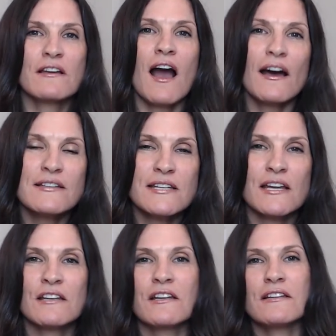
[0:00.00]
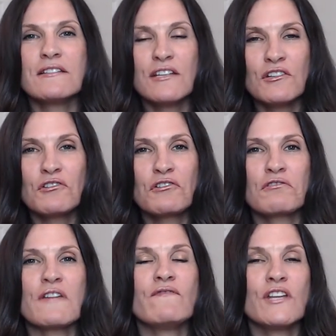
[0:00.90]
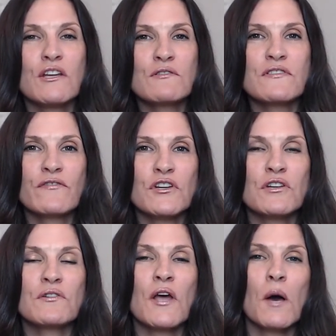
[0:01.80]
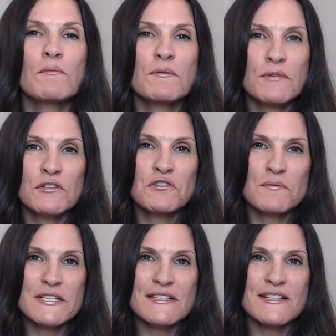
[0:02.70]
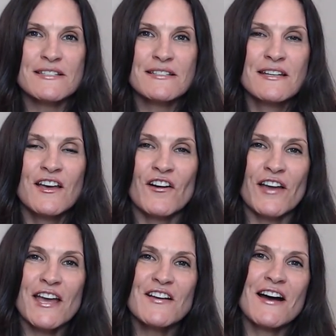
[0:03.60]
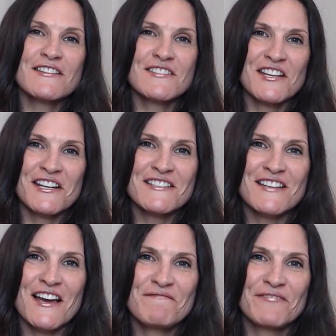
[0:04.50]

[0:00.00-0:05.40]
content, continue to create videos for you to help you build your business. Okay? I'll see you next time.